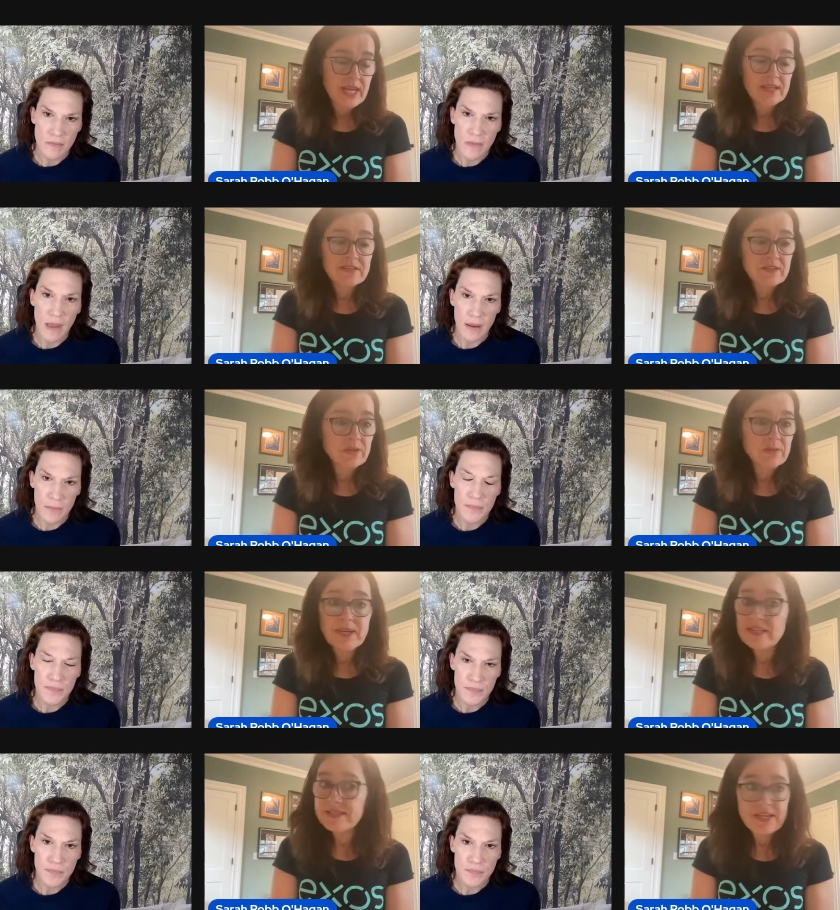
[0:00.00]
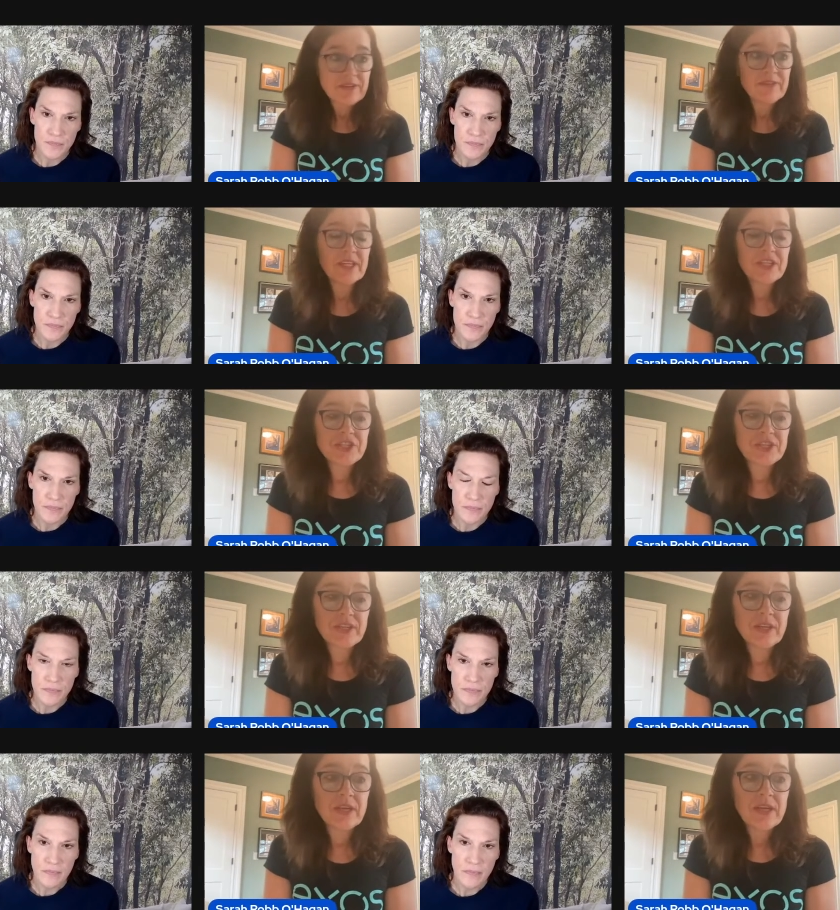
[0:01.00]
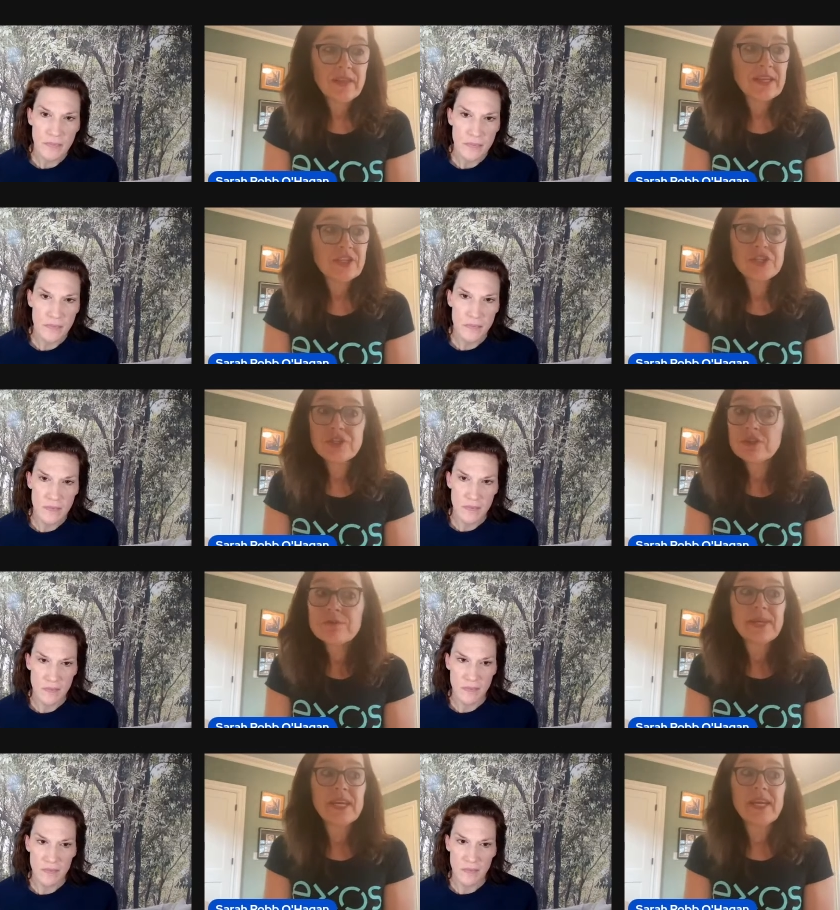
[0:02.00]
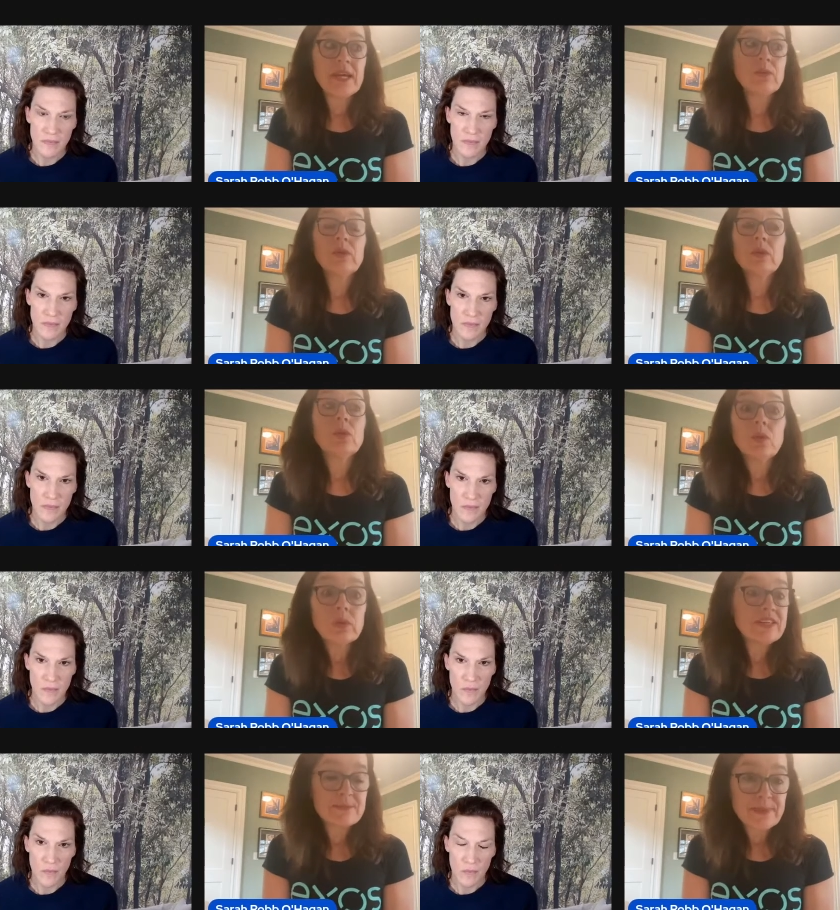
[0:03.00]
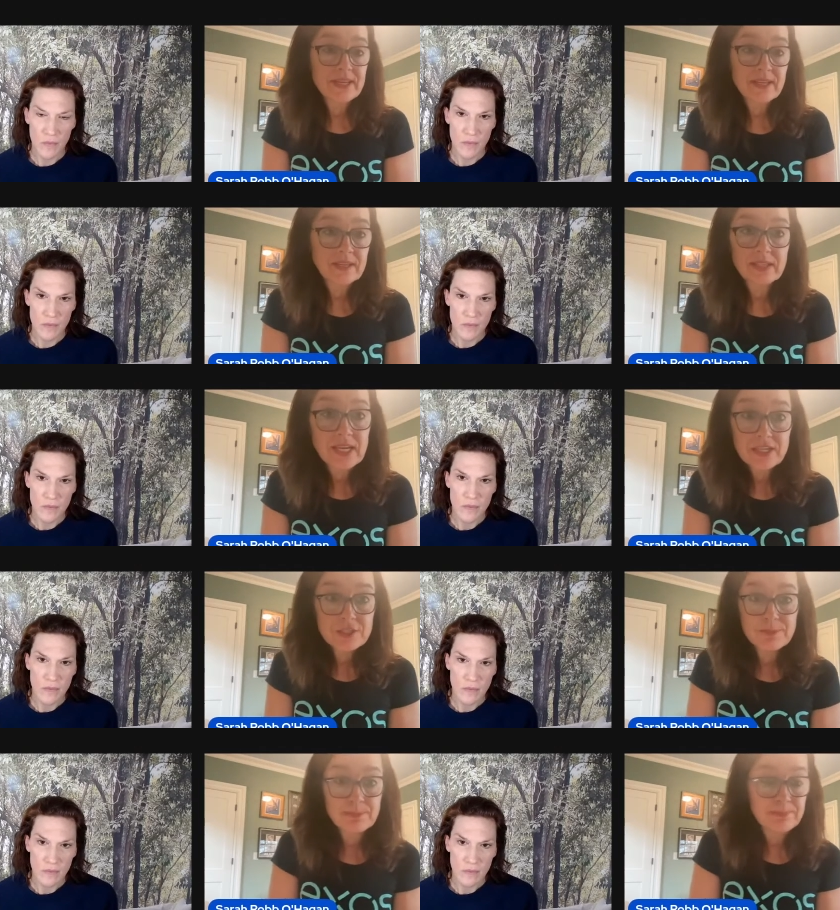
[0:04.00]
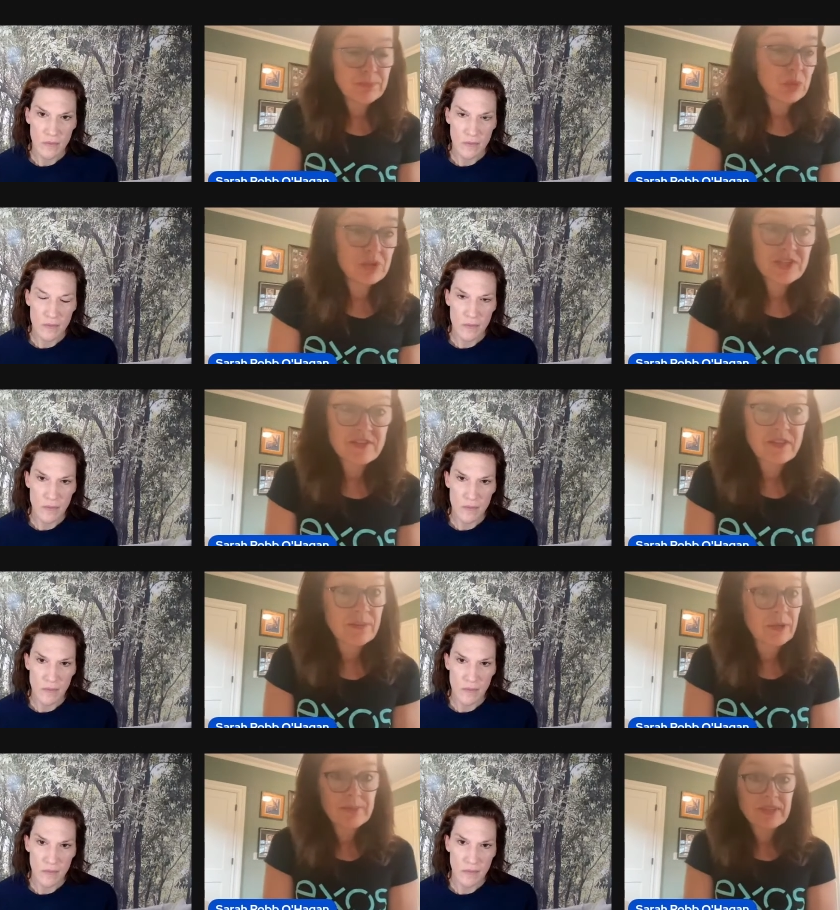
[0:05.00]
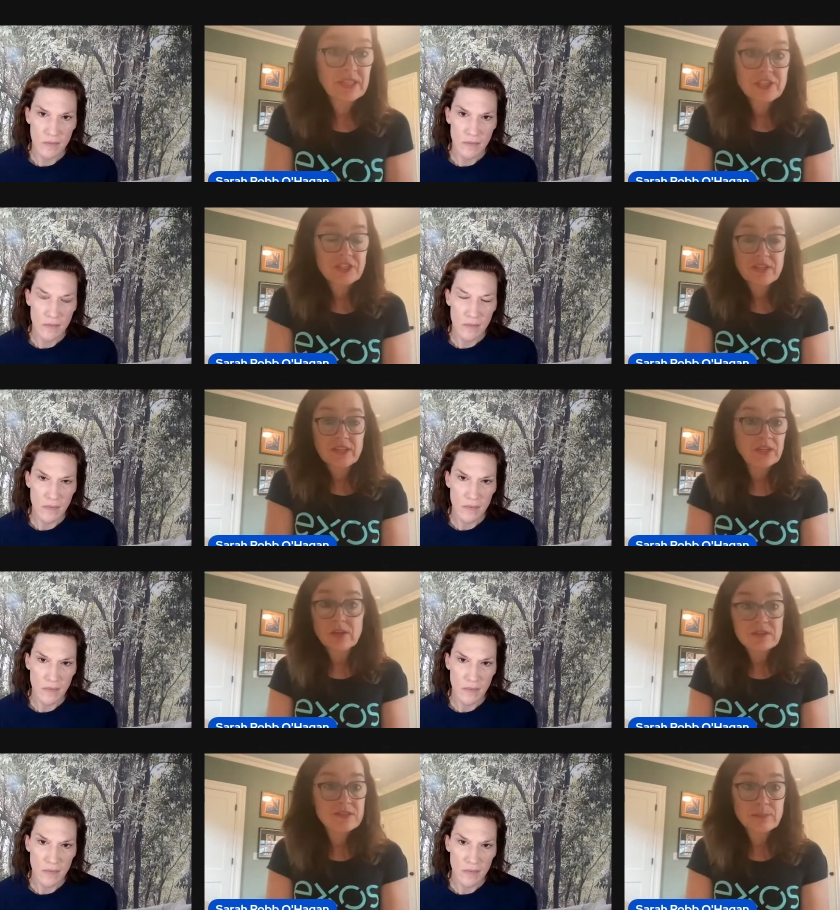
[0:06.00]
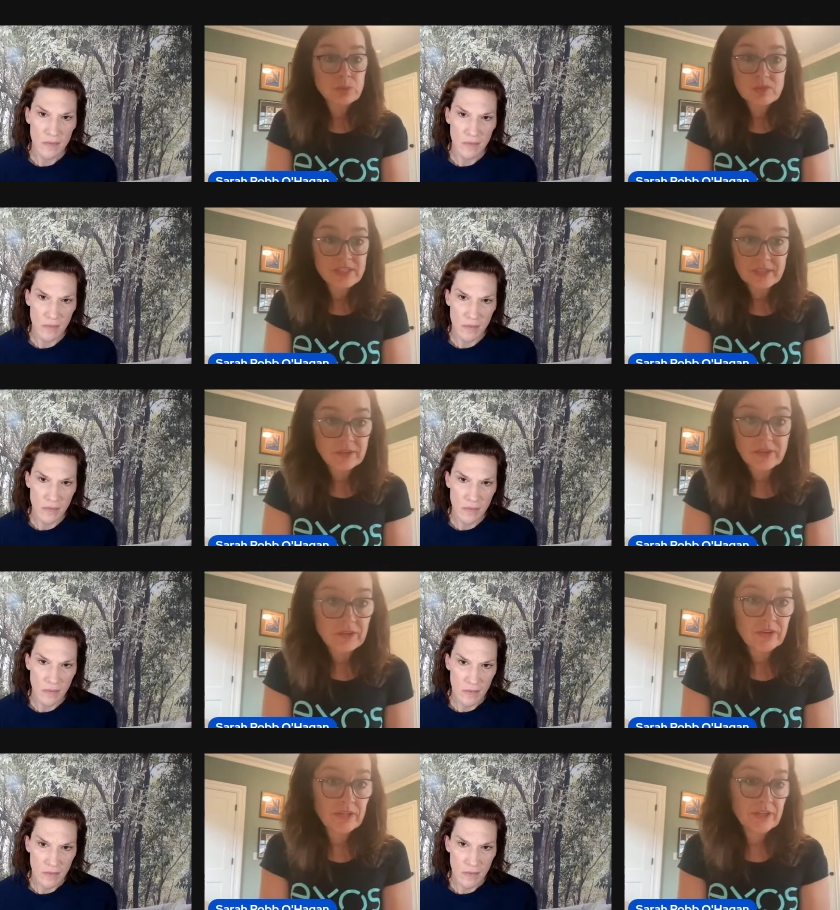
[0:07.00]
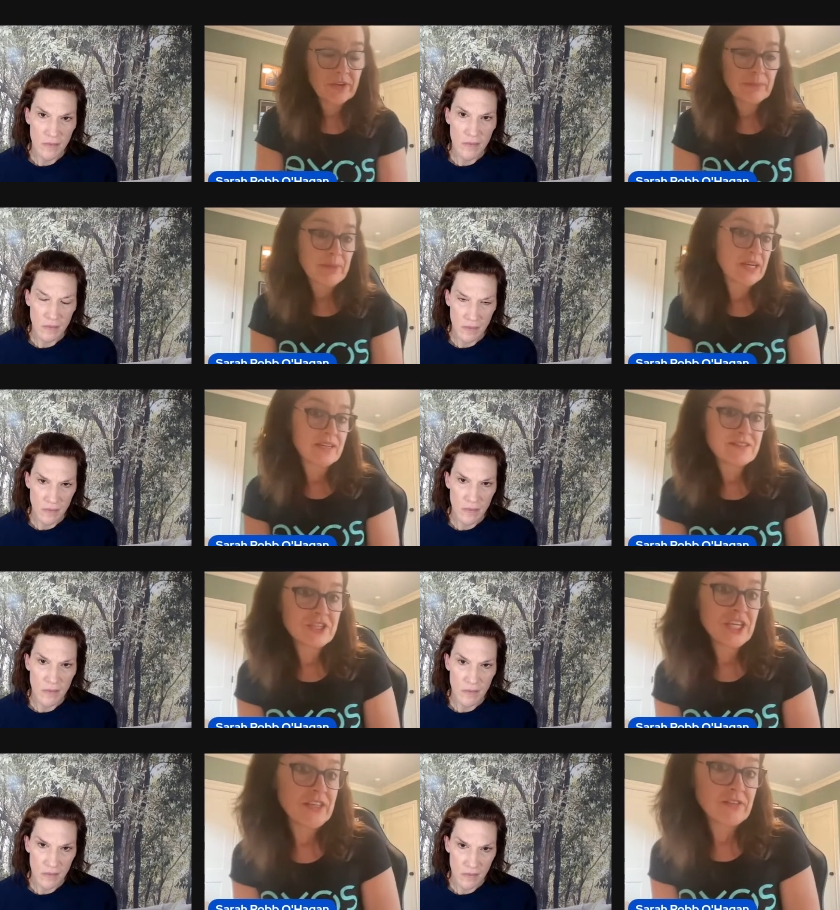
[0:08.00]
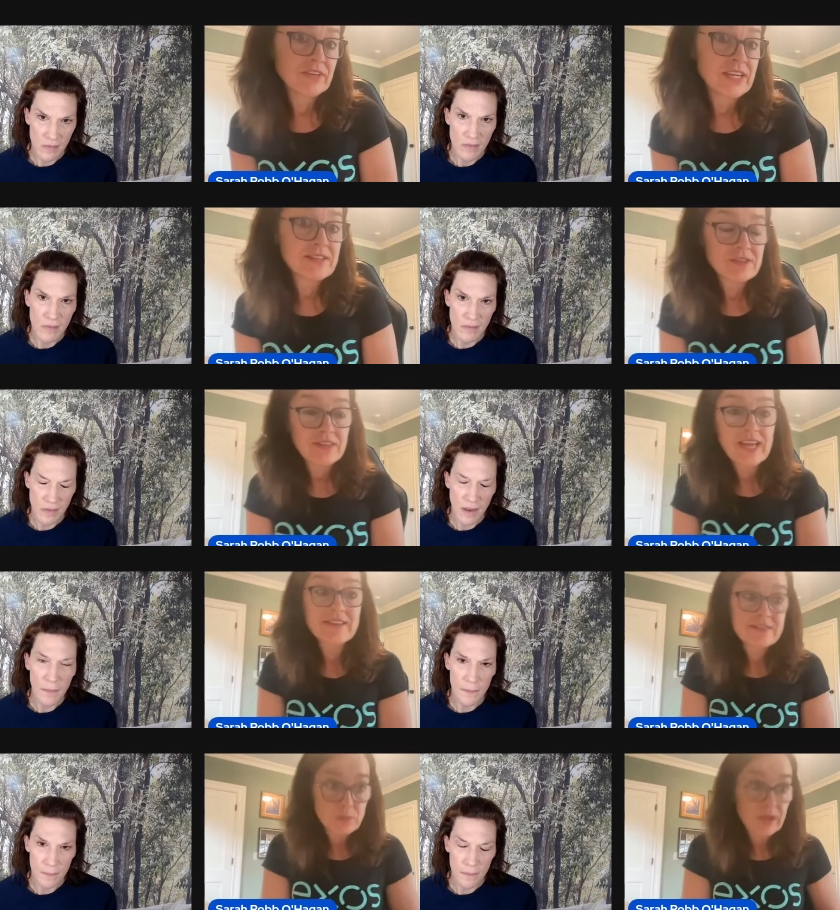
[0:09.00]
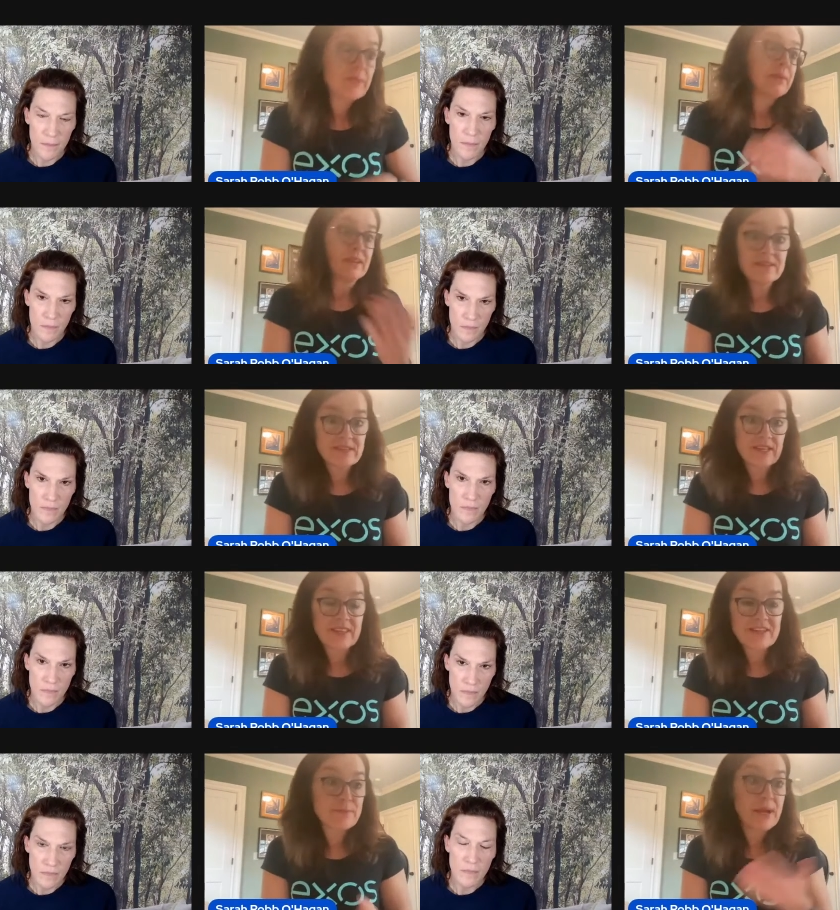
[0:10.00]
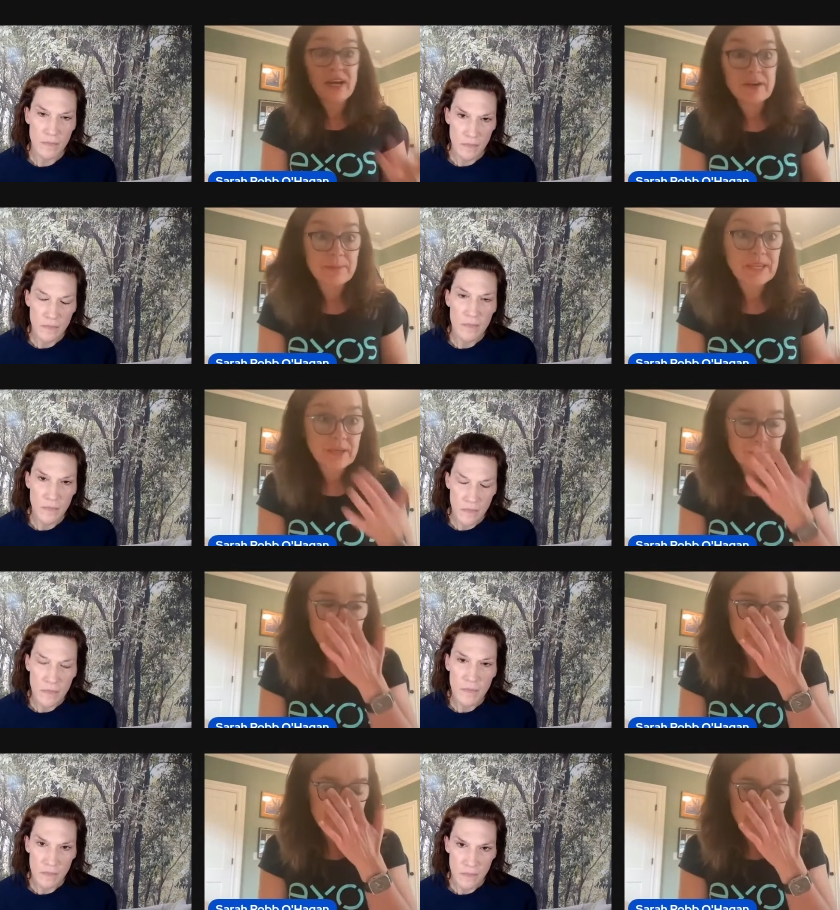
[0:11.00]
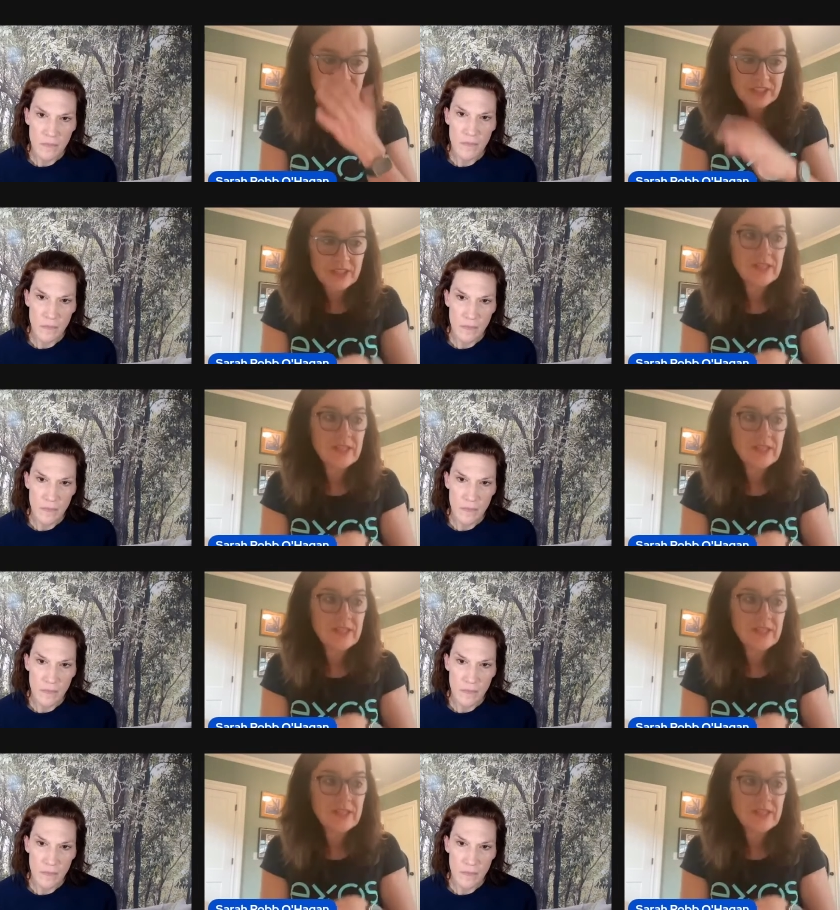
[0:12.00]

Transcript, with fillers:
Speaker 1: and so mm-hmm. by definition, there should be and will always be large portions of the population that are not supporting her and her party's agenda, right? So that's one piece. Like that's part of being a politician